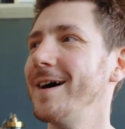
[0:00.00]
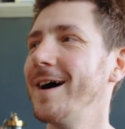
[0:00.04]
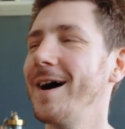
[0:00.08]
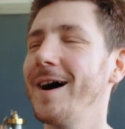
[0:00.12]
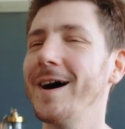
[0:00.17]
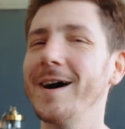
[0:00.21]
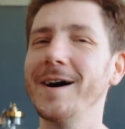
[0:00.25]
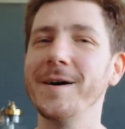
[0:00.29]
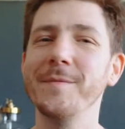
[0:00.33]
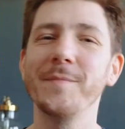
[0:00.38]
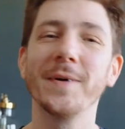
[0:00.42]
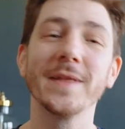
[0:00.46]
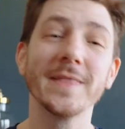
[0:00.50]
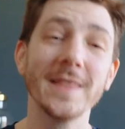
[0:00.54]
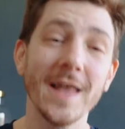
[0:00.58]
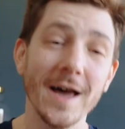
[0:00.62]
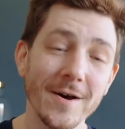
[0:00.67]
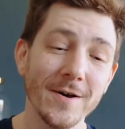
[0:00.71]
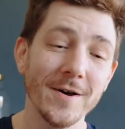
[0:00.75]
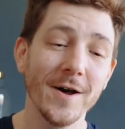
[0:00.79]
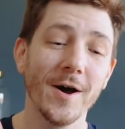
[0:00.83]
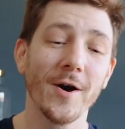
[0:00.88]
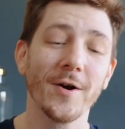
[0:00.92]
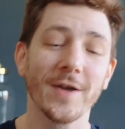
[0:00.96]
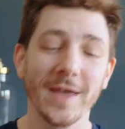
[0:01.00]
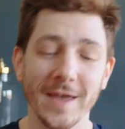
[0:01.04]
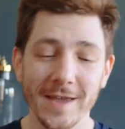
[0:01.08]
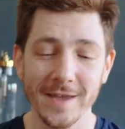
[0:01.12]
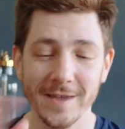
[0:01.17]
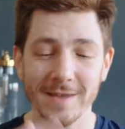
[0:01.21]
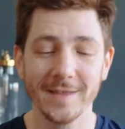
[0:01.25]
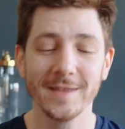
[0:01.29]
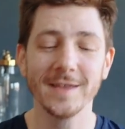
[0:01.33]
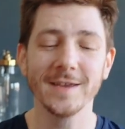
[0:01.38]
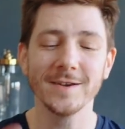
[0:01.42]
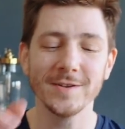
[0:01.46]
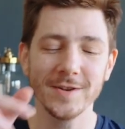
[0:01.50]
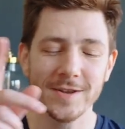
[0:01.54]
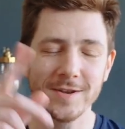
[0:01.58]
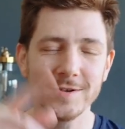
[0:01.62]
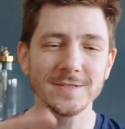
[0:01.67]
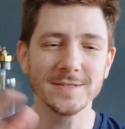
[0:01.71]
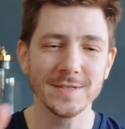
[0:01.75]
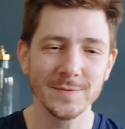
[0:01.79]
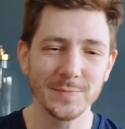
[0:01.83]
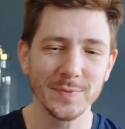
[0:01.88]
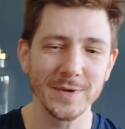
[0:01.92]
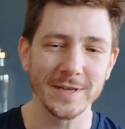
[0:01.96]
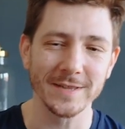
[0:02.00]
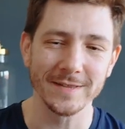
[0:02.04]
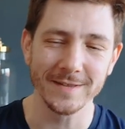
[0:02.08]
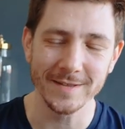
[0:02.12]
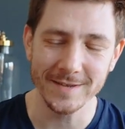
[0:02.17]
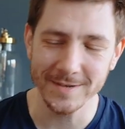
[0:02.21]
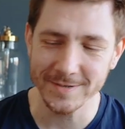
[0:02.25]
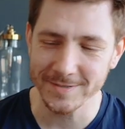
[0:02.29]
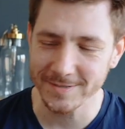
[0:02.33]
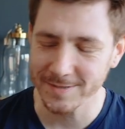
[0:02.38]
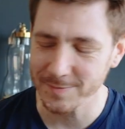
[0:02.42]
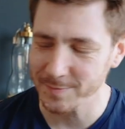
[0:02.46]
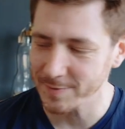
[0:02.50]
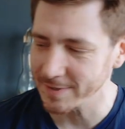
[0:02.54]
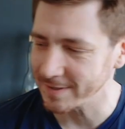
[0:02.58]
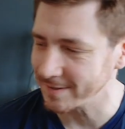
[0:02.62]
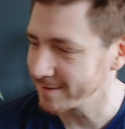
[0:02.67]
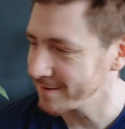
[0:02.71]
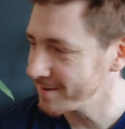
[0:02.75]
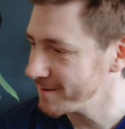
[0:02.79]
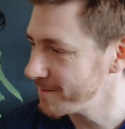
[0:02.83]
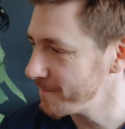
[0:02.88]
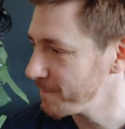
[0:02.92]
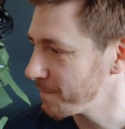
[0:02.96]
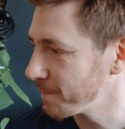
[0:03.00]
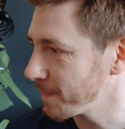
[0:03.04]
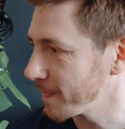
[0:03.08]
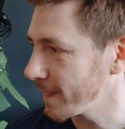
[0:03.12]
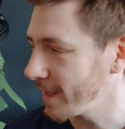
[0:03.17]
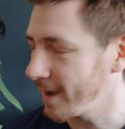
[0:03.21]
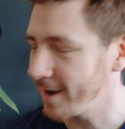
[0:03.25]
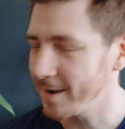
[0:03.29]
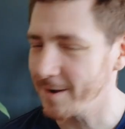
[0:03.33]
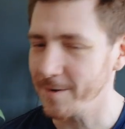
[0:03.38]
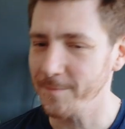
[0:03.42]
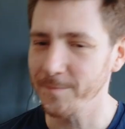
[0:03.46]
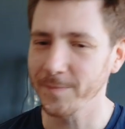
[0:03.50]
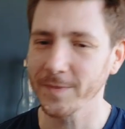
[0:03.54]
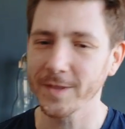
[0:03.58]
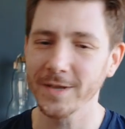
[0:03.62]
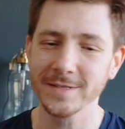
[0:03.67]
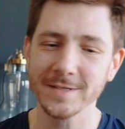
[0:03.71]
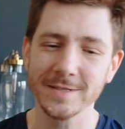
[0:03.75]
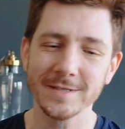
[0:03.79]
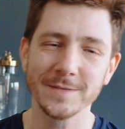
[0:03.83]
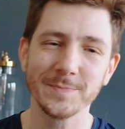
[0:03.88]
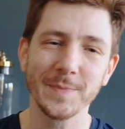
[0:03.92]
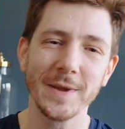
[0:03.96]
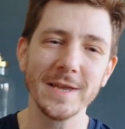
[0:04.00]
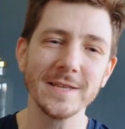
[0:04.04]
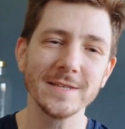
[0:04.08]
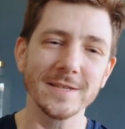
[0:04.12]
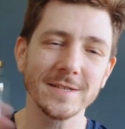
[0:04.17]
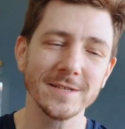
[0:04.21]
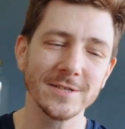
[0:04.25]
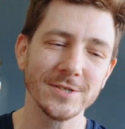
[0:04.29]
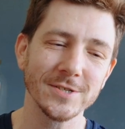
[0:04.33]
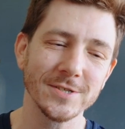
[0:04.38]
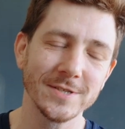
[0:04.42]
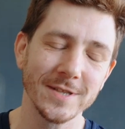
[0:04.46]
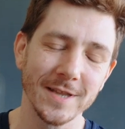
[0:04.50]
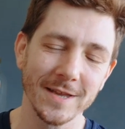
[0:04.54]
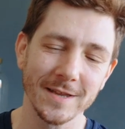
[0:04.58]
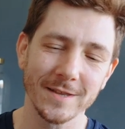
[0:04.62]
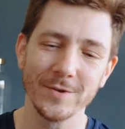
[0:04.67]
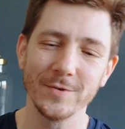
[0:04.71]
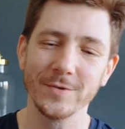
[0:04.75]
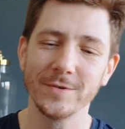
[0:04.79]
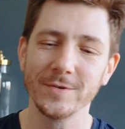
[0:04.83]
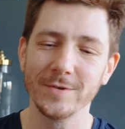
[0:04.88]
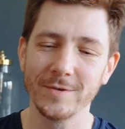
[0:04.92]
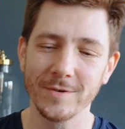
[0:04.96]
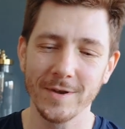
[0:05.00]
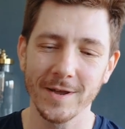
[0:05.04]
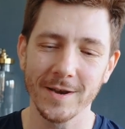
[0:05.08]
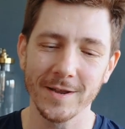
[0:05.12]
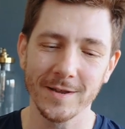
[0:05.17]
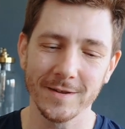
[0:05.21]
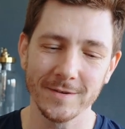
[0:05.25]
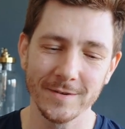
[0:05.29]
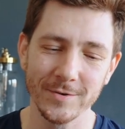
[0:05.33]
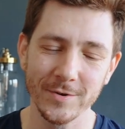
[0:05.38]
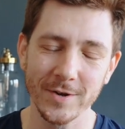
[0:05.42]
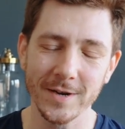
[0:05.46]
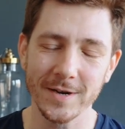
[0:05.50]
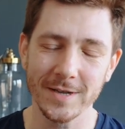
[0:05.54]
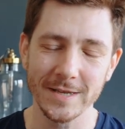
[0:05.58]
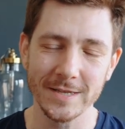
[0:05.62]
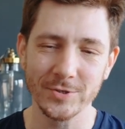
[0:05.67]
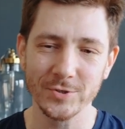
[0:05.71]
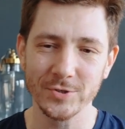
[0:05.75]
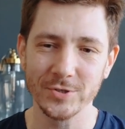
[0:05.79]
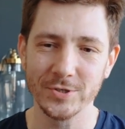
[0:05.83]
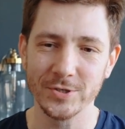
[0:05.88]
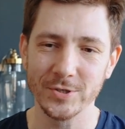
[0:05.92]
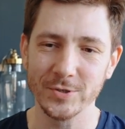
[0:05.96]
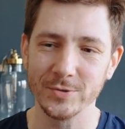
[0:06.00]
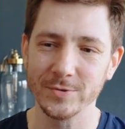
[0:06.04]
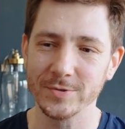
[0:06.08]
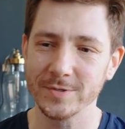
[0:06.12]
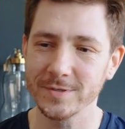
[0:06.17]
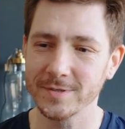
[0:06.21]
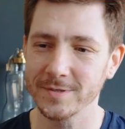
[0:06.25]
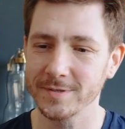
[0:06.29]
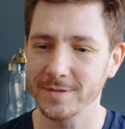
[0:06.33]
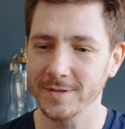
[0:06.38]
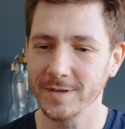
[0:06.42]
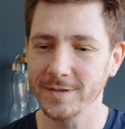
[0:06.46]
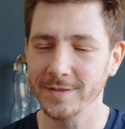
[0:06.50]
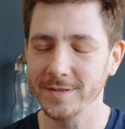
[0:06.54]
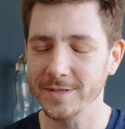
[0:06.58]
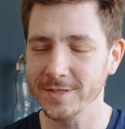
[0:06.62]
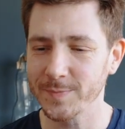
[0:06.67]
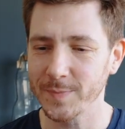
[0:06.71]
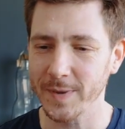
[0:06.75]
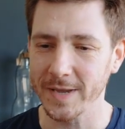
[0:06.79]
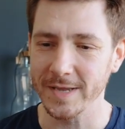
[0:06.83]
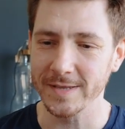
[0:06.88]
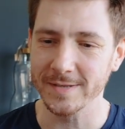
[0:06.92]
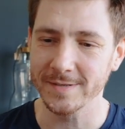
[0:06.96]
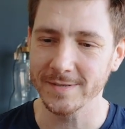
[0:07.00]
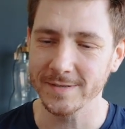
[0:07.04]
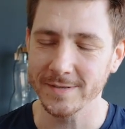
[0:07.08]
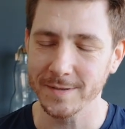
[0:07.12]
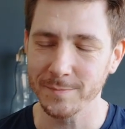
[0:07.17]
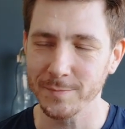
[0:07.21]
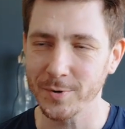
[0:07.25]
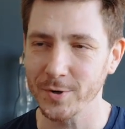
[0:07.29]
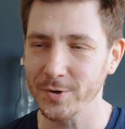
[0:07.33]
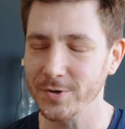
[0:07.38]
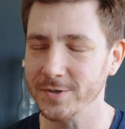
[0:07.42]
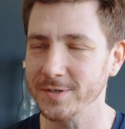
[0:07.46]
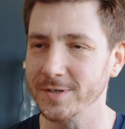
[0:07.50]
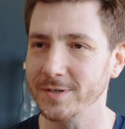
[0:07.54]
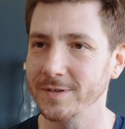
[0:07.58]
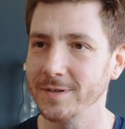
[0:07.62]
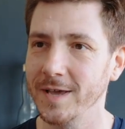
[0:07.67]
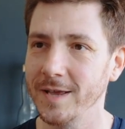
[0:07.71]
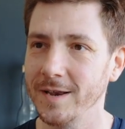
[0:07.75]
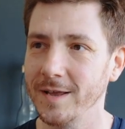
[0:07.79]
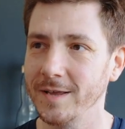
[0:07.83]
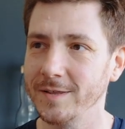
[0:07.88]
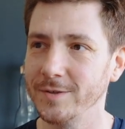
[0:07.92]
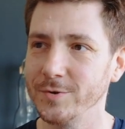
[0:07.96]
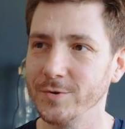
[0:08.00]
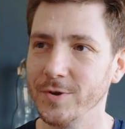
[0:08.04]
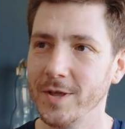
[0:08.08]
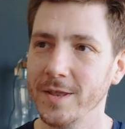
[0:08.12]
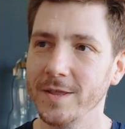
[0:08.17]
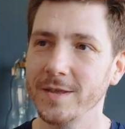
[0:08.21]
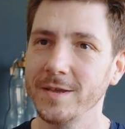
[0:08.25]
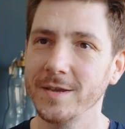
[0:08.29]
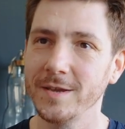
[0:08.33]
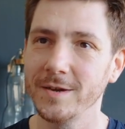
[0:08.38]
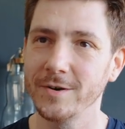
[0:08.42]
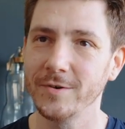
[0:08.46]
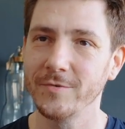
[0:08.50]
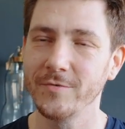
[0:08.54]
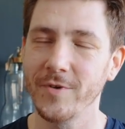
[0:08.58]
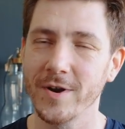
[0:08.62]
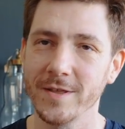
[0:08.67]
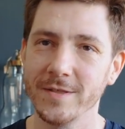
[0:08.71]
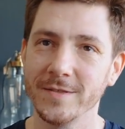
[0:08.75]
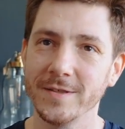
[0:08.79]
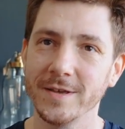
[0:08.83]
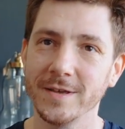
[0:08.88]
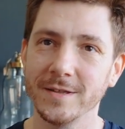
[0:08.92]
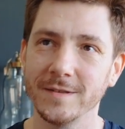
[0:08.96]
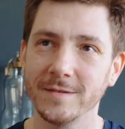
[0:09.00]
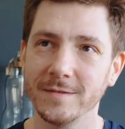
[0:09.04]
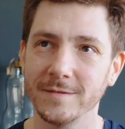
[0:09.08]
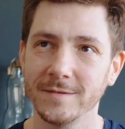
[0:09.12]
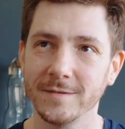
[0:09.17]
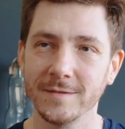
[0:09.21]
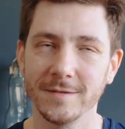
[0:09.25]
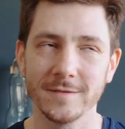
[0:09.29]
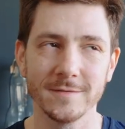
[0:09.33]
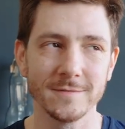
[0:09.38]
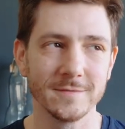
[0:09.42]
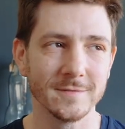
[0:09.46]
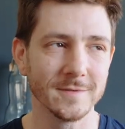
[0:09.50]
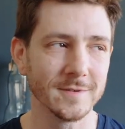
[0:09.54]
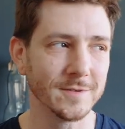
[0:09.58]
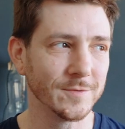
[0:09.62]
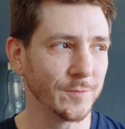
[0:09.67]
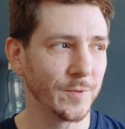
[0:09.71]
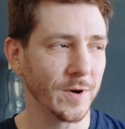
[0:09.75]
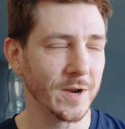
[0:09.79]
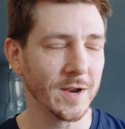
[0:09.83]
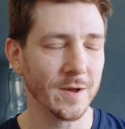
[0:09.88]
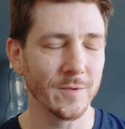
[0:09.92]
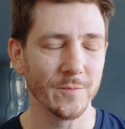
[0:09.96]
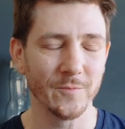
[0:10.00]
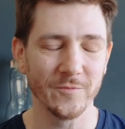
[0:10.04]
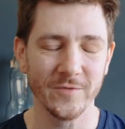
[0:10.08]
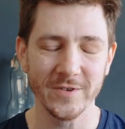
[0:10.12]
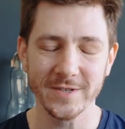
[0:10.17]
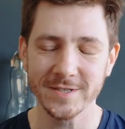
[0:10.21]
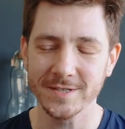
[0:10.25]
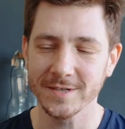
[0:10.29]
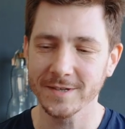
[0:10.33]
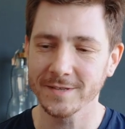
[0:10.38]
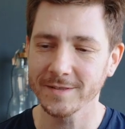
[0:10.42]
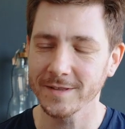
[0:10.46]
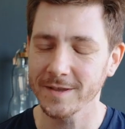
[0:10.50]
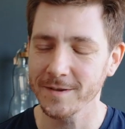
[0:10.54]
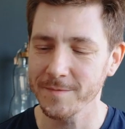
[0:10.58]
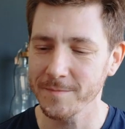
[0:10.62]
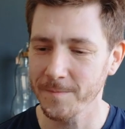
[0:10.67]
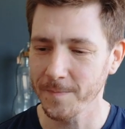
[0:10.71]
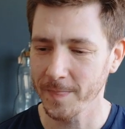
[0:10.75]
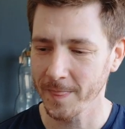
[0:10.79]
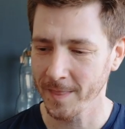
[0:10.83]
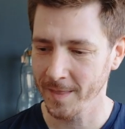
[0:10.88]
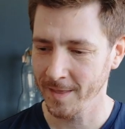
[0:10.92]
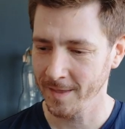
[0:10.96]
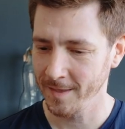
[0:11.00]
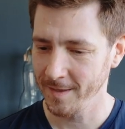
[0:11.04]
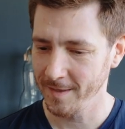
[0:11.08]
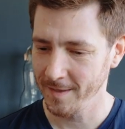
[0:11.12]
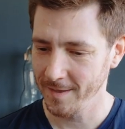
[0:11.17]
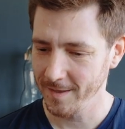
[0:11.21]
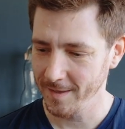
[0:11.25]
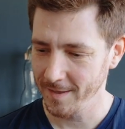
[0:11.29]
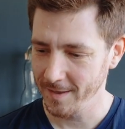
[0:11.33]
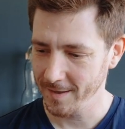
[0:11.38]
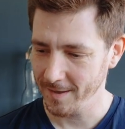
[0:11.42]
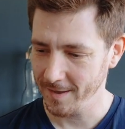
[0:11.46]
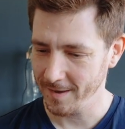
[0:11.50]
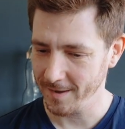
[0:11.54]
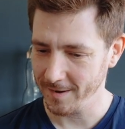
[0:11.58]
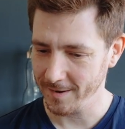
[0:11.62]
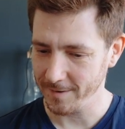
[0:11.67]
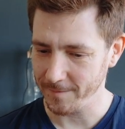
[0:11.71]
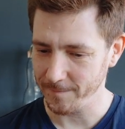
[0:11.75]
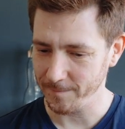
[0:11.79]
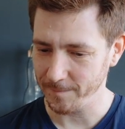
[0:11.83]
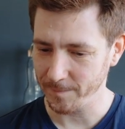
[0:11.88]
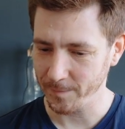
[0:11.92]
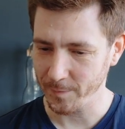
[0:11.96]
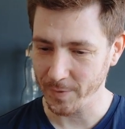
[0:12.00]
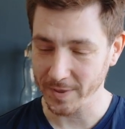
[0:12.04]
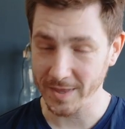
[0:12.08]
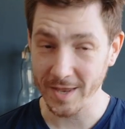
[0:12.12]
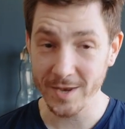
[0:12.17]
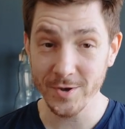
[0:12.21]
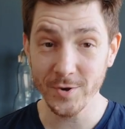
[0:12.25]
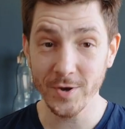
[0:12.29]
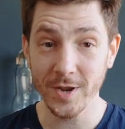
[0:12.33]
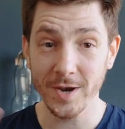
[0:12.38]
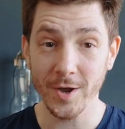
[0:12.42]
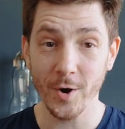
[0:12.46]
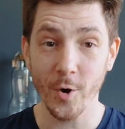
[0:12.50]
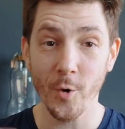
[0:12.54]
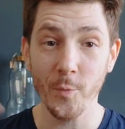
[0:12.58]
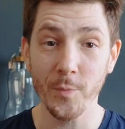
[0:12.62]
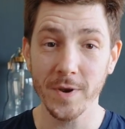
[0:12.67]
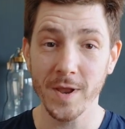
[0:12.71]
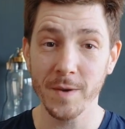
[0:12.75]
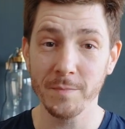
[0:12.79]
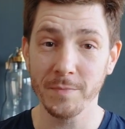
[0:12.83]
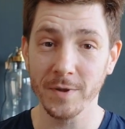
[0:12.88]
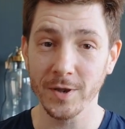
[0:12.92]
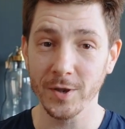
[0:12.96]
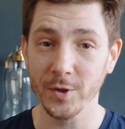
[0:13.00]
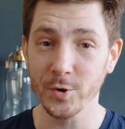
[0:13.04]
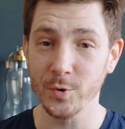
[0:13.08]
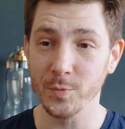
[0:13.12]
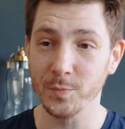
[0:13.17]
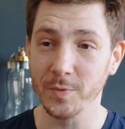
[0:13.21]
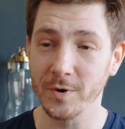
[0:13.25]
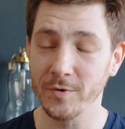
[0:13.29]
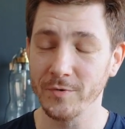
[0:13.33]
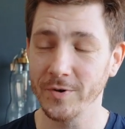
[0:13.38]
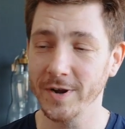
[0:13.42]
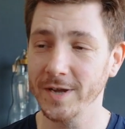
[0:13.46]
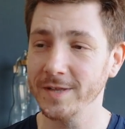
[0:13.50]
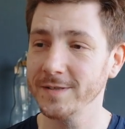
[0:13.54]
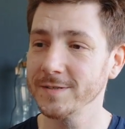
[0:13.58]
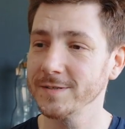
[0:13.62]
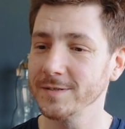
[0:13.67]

But now, okay, here's the bit. Because it's basically just like you gotta introduce the space, the person, and I do that here rather than when I'm visiting them. But then you gotta open up a loop, right?